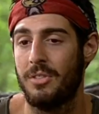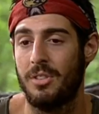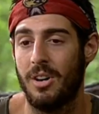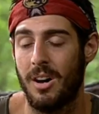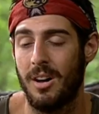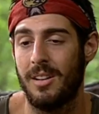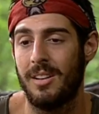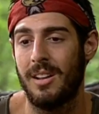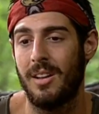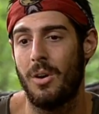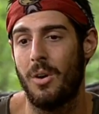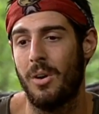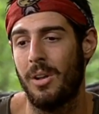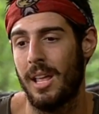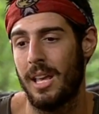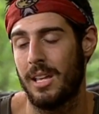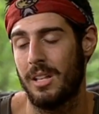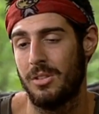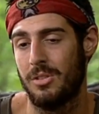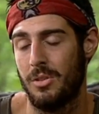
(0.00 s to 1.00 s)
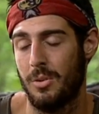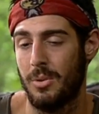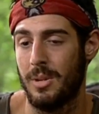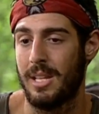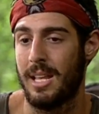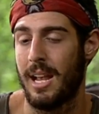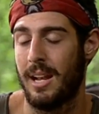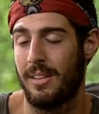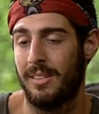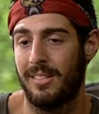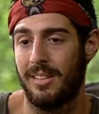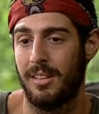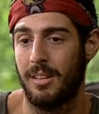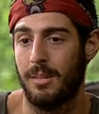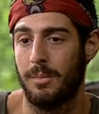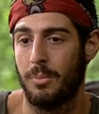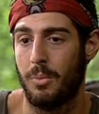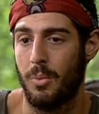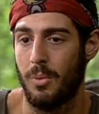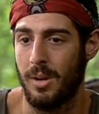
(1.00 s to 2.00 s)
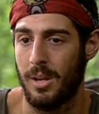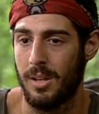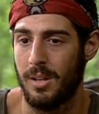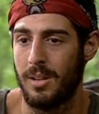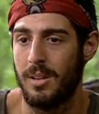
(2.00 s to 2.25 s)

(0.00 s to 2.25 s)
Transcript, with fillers: done all I can do to get us to this point.